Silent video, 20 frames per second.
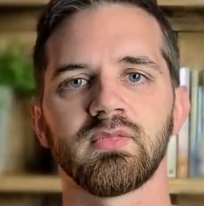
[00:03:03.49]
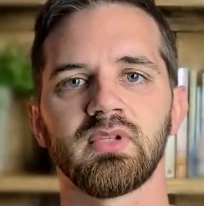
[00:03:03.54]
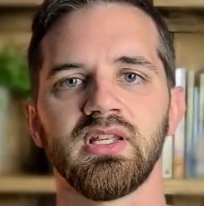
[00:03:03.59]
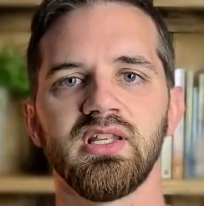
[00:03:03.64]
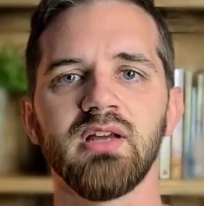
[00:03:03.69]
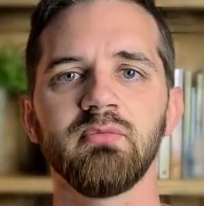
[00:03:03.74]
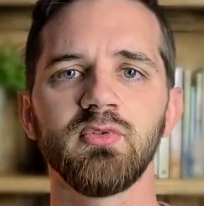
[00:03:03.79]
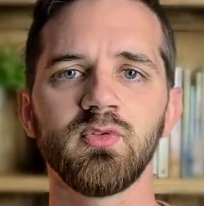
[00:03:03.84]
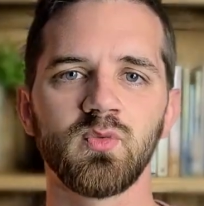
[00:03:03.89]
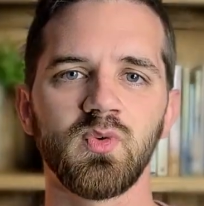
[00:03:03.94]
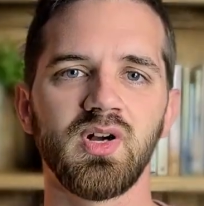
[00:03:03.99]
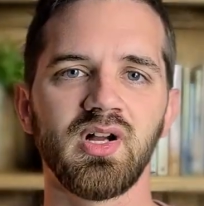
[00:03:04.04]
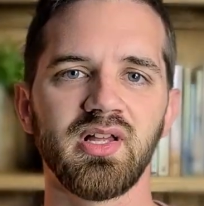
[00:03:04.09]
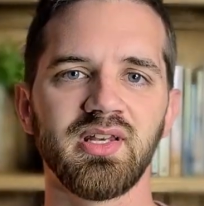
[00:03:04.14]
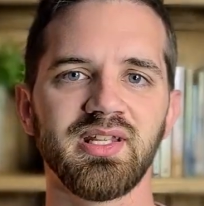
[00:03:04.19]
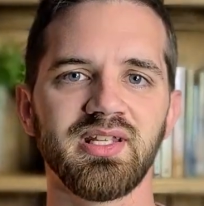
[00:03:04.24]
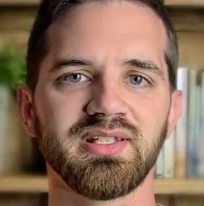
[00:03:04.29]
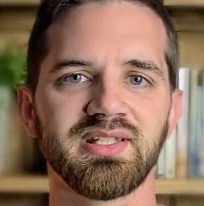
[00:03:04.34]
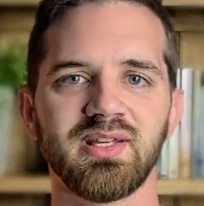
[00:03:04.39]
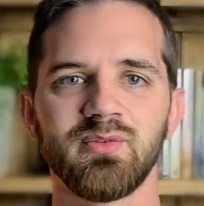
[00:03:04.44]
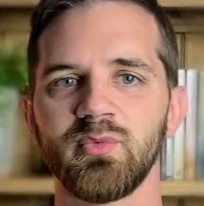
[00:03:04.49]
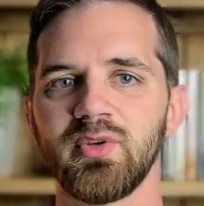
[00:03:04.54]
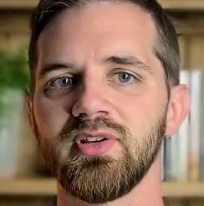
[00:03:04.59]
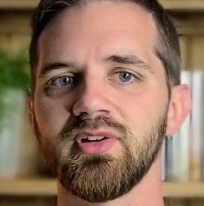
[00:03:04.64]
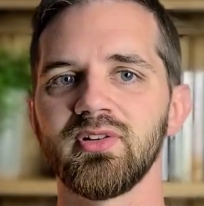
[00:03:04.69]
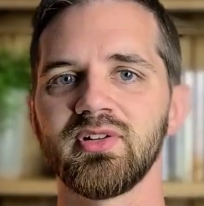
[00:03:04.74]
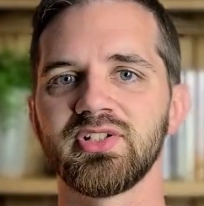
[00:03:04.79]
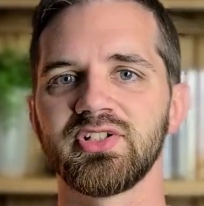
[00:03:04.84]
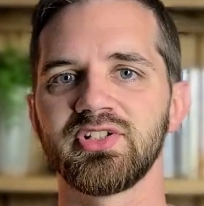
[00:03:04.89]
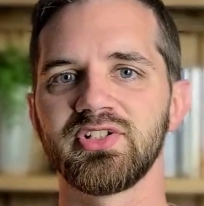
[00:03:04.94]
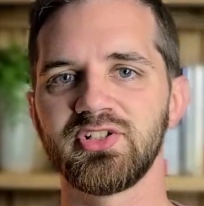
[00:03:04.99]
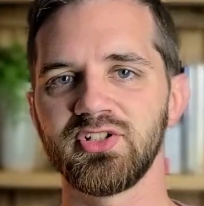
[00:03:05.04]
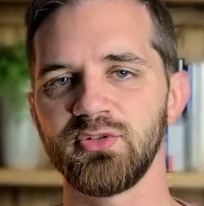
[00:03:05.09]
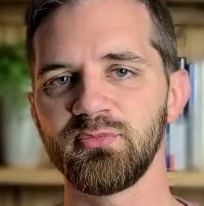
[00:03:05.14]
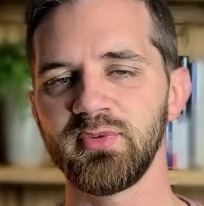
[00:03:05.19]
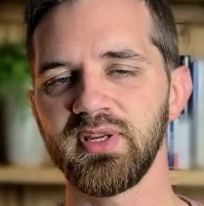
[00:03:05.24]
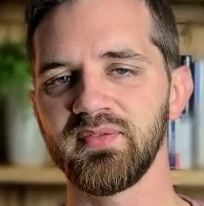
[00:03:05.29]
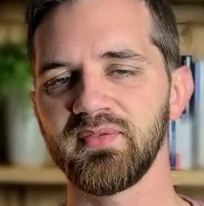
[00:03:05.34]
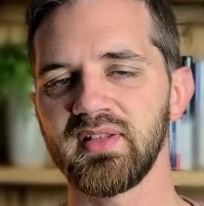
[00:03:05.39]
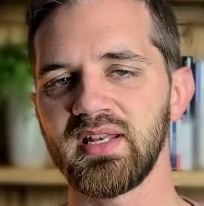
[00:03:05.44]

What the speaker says: Number one is that we are assuming